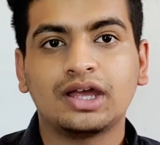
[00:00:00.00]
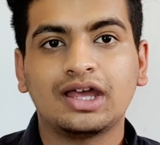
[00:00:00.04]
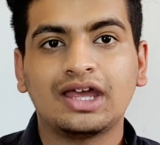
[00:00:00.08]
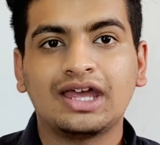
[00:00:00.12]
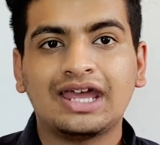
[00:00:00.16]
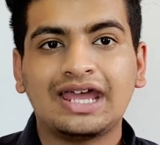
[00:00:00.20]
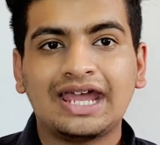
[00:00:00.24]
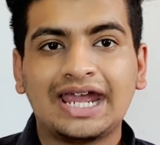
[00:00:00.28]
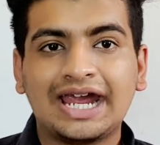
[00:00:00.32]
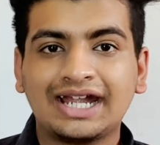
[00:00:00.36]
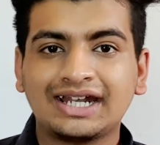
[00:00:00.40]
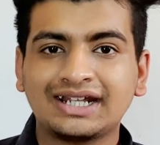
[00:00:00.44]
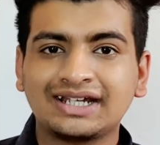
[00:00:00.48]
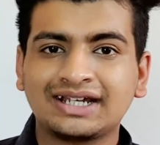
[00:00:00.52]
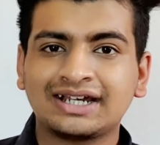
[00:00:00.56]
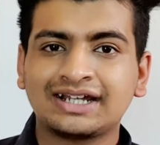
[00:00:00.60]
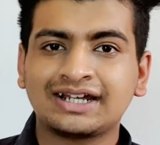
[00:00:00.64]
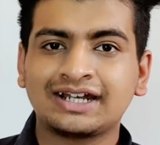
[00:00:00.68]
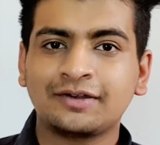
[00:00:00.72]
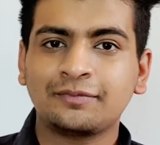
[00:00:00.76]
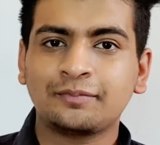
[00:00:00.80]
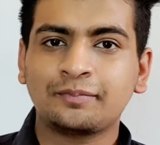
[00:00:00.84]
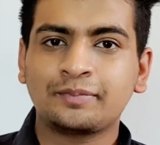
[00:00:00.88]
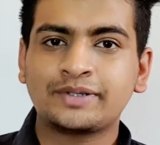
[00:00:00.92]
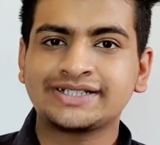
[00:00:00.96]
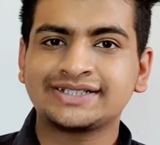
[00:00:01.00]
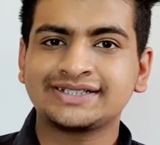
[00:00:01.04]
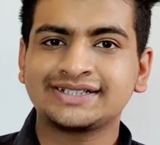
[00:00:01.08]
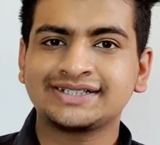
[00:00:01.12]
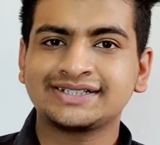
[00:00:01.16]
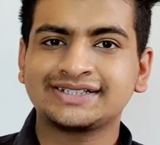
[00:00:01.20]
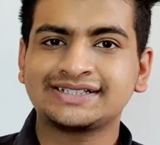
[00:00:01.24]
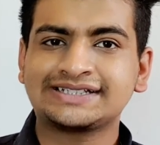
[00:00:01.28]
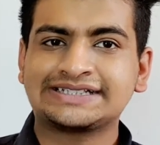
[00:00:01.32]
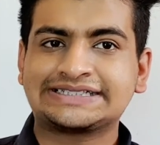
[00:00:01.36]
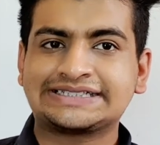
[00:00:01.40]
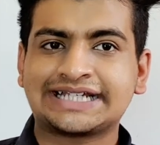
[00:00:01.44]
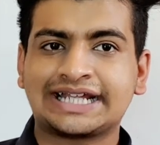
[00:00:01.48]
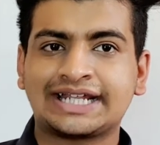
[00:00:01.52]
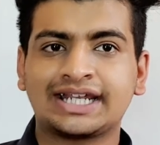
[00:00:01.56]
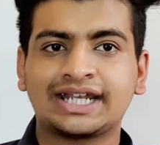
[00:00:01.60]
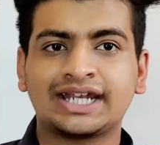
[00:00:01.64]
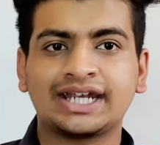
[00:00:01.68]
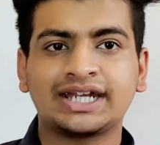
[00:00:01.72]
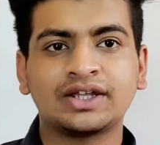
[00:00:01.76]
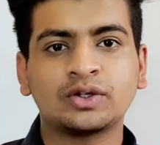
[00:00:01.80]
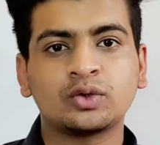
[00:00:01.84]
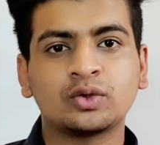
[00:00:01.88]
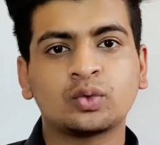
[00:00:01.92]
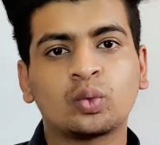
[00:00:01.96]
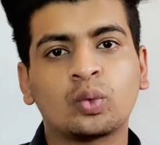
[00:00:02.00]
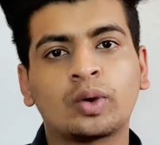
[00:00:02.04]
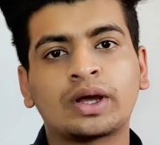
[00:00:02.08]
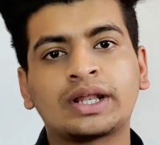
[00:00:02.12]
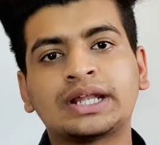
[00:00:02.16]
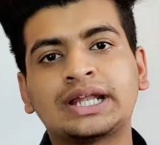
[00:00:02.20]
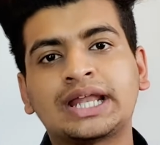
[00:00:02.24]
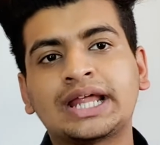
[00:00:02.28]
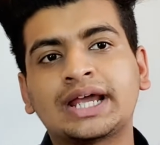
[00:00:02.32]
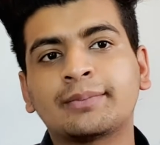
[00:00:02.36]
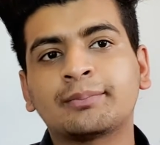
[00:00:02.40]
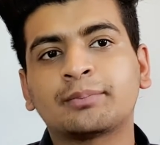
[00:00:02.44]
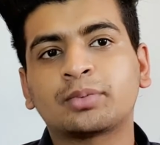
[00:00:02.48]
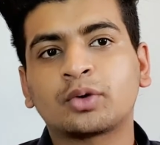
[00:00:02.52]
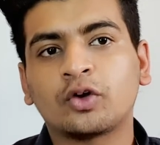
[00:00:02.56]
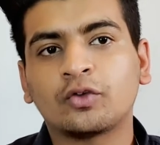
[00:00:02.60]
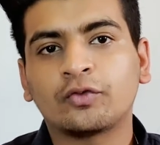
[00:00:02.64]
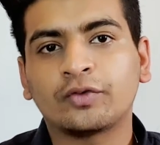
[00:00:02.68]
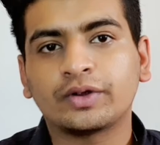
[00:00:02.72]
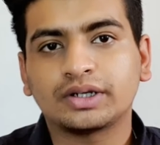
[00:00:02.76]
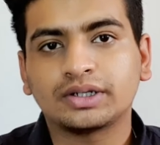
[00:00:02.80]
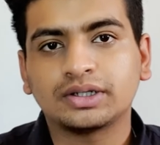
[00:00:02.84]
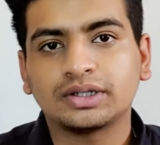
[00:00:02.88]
At current, business is generating 1 lakh profit.